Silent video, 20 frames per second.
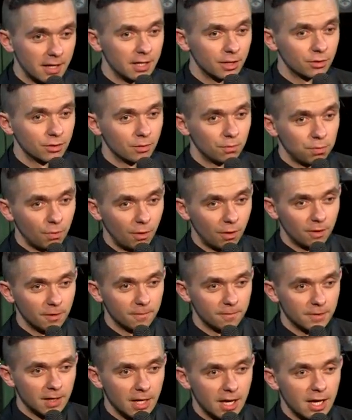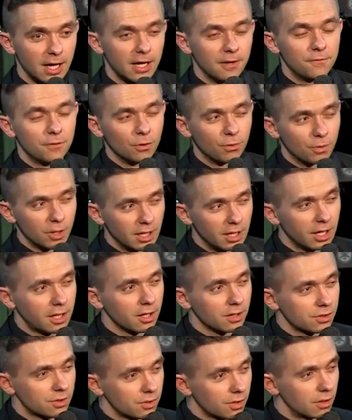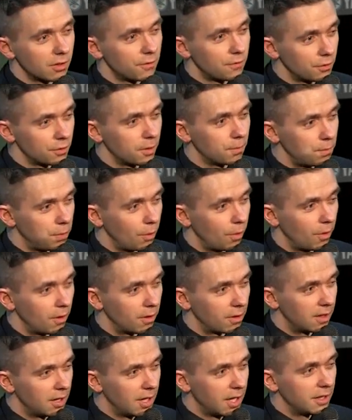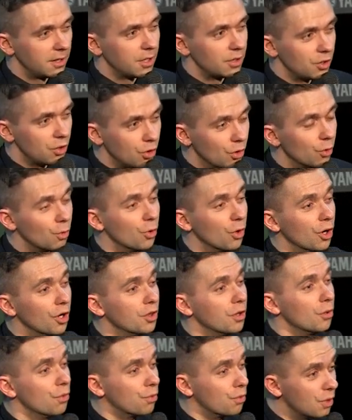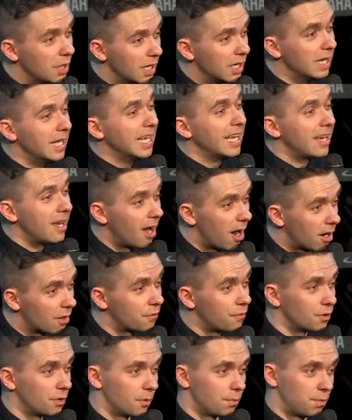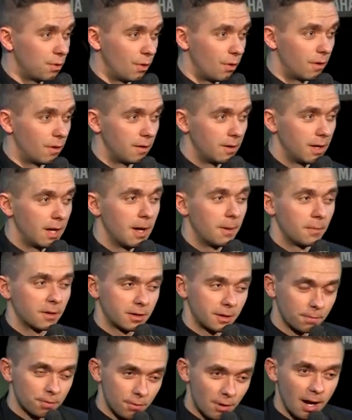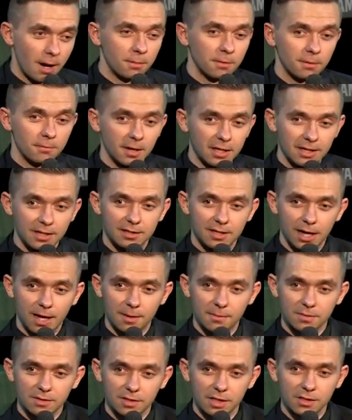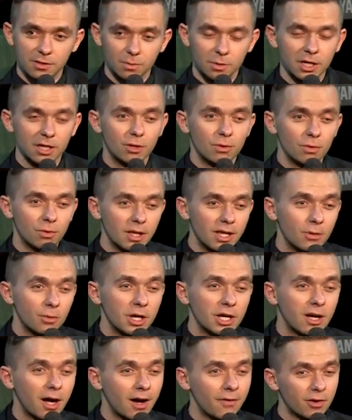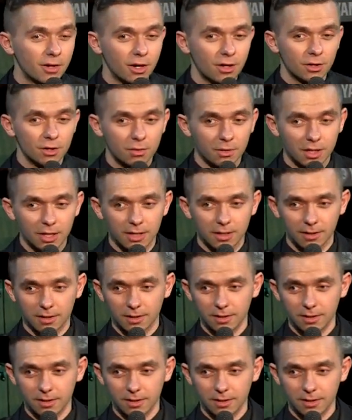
to the poor. If you're really concerned for the poor, then you would really care for the poor. But the problem many times is we greed, we cover our greed